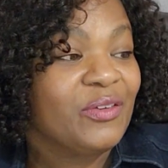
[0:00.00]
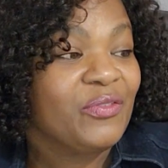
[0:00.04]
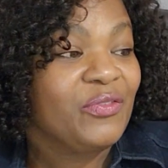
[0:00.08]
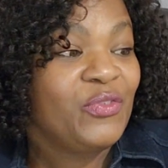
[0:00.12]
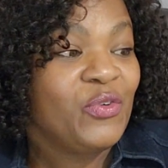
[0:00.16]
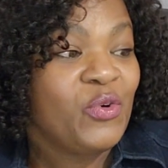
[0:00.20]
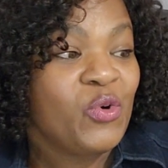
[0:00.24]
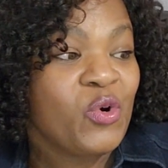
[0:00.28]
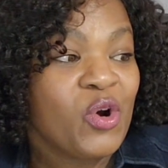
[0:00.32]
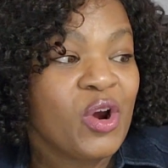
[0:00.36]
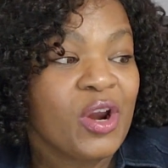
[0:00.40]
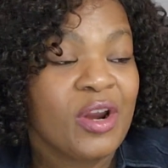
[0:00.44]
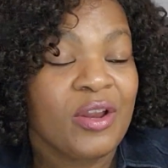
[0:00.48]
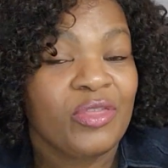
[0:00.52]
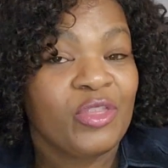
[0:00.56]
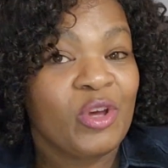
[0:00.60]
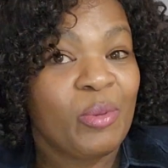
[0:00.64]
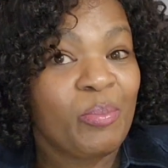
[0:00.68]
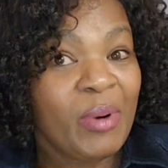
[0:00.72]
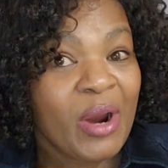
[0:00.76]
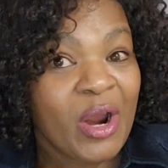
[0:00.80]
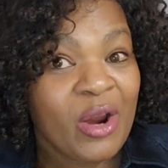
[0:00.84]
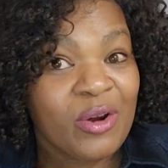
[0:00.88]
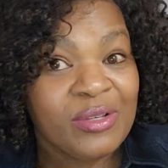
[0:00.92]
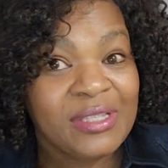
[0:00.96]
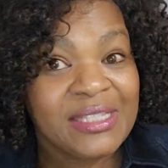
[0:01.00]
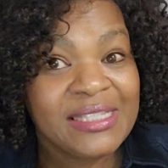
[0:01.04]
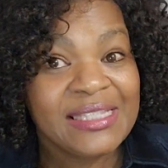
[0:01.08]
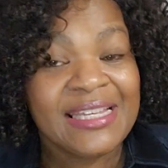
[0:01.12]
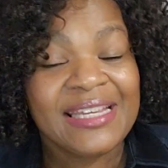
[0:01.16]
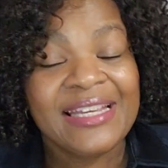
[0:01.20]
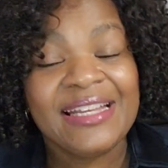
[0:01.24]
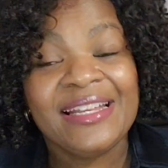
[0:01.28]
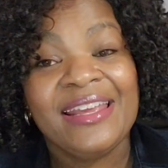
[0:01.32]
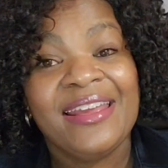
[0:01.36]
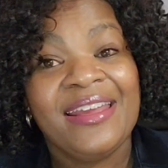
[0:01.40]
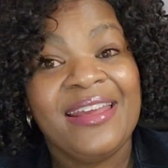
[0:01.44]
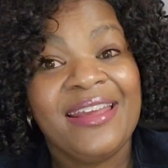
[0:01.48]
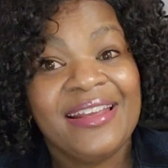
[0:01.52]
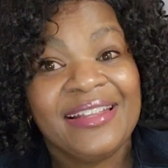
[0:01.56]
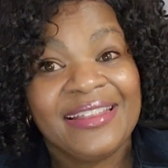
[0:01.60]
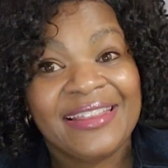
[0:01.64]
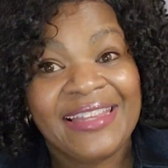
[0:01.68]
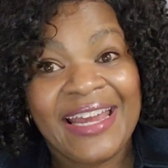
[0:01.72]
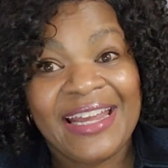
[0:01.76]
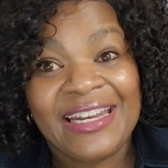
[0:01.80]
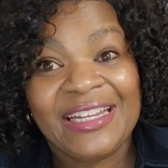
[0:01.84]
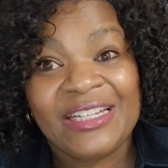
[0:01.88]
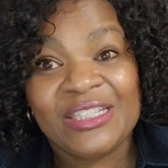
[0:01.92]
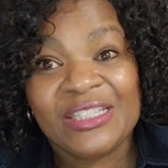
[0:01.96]
for the person
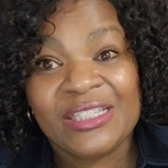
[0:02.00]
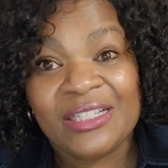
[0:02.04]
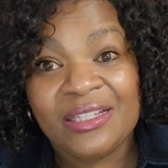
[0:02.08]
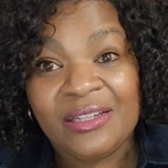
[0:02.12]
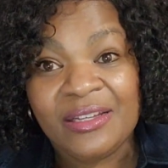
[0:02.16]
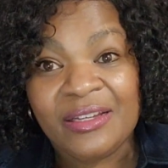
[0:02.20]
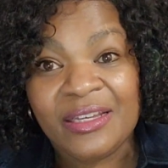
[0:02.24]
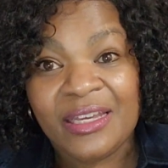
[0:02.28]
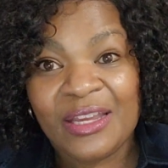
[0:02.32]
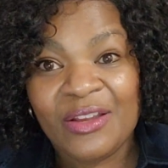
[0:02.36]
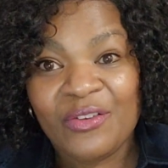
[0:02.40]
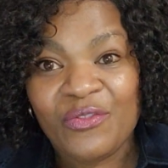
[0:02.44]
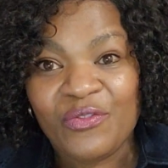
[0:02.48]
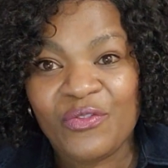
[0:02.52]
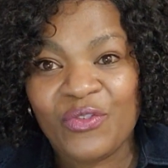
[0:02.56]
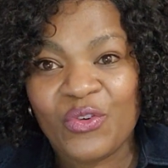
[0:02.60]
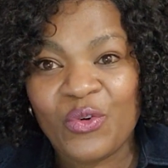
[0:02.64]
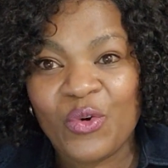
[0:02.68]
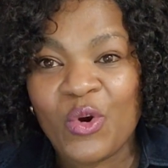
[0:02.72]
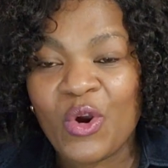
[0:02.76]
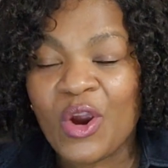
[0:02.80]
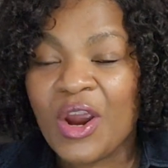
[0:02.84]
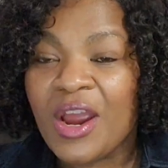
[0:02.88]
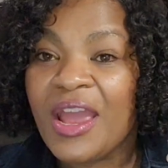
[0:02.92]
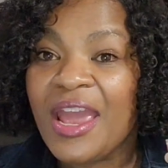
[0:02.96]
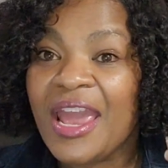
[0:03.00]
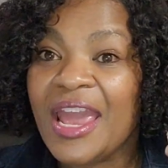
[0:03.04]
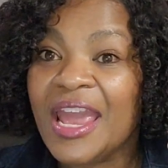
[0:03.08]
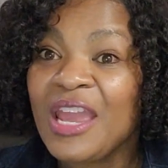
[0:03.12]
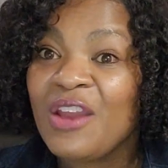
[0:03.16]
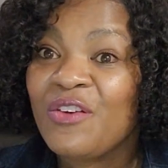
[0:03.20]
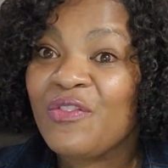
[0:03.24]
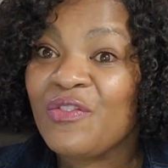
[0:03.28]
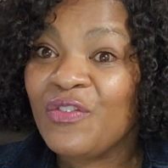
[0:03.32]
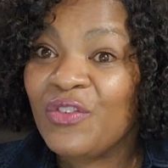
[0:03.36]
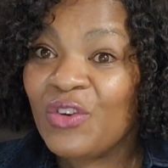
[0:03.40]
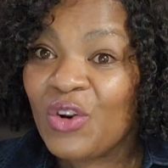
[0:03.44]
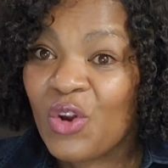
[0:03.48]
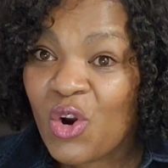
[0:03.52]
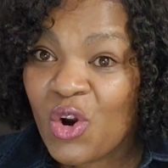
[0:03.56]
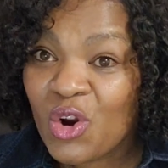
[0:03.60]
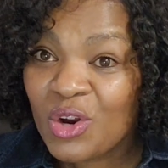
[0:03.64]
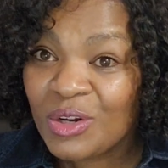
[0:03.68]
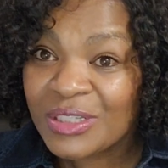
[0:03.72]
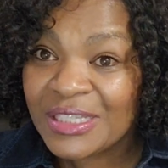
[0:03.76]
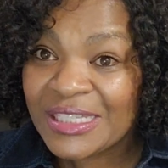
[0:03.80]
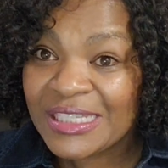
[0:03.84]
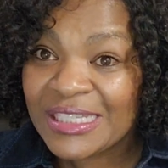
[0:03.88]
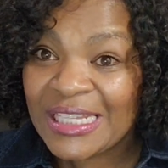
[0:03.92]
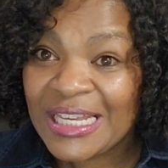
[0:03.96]
that is looking for a
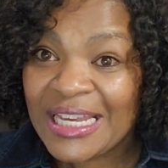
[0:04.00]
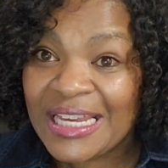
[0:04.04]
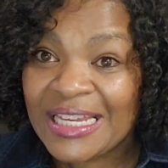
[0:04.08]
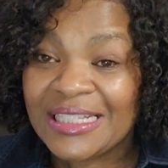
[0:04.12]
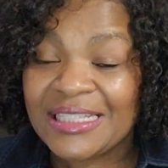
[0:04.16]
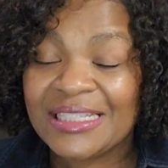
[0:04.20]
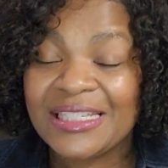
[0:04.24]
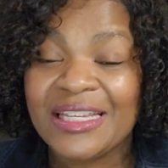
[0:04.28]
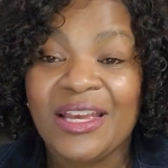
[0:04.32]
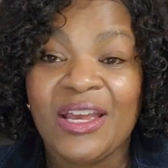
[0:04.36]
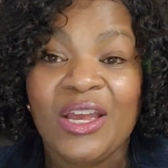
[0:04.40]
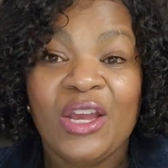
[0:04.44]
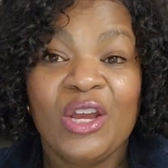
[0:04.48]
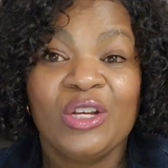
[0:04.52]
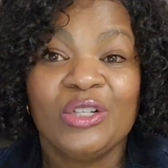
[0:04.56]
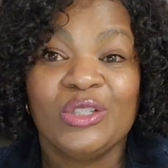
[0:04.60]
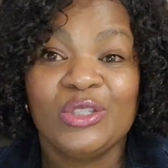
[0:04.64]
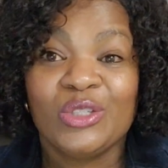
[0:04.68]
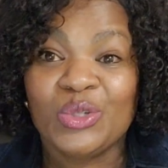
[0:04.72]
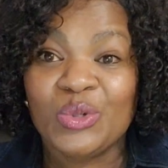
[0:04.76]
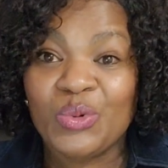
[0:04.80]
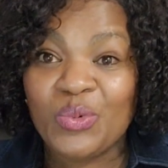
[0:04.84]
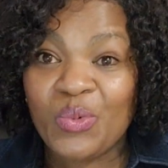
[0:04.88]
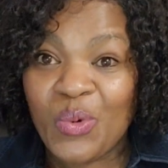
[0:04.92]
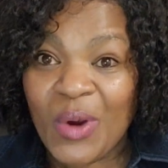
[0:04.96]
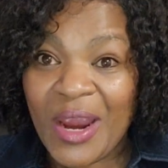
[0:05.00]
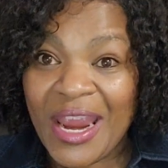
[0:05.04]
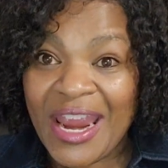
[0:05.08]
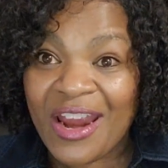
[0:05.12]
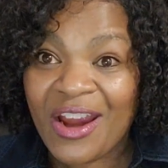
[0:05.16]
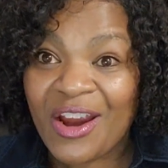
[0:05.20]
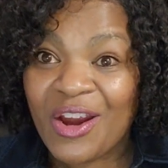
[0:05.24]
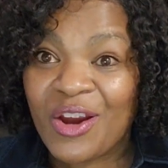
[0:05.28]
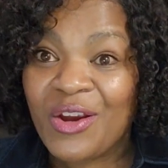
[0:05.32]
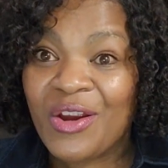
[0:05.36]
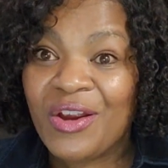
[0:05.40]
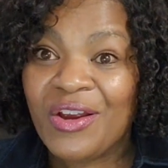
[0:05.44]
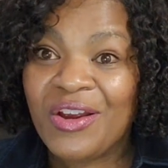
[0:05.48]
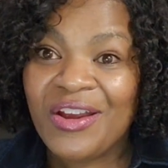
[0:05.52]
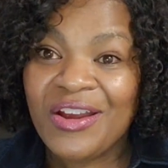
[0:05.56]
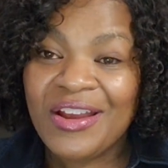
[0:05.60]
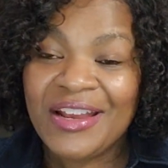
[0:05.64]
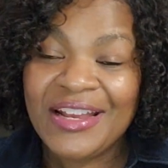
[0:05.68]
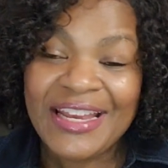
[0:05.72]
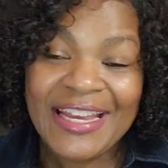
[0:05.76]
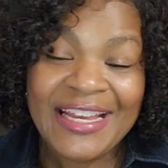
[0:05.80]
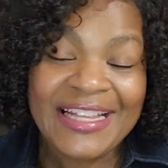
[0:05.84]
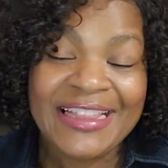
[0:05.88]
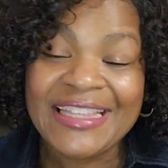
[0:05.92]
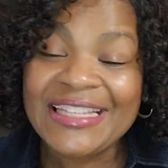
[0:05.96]
floral scent to wear
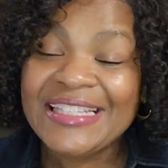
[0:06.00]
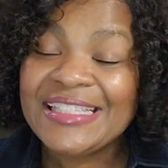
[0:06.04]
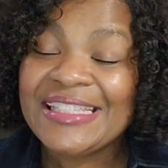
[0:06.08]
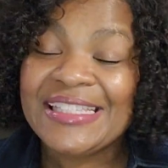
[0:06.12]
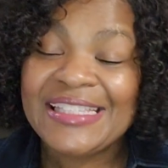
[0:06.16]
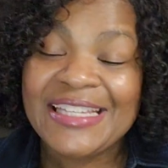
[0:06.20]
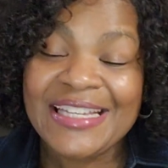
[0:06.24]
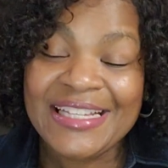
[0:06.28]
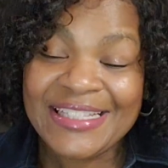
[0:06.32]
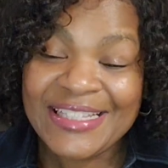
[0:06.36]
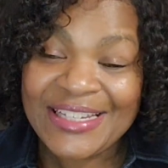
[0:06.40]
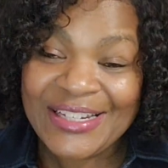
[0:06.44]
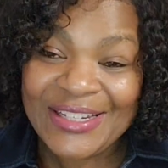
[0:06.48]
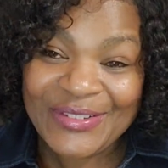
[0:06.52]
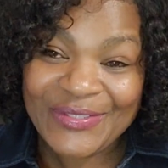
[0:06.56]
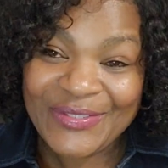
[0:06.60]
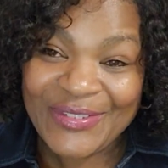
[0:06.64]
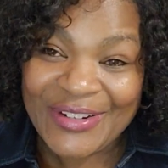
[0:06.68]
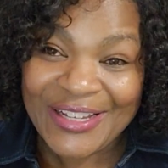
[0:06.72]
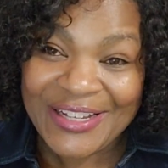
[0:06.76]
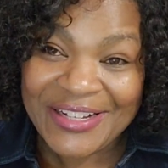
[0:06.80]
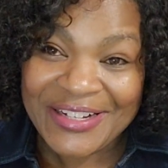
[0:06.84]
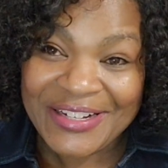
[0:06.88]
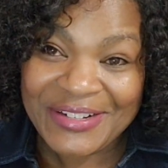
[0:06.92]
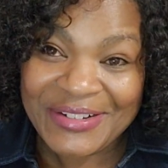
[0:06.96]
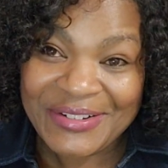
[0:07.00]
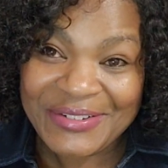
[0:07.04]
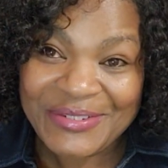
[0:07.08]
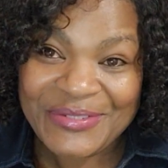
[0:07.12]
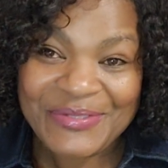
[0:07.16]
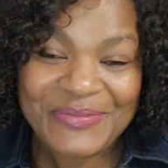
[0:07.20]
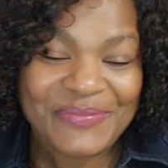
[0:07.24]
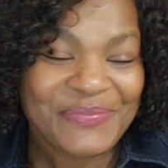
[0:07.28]
in this season of love.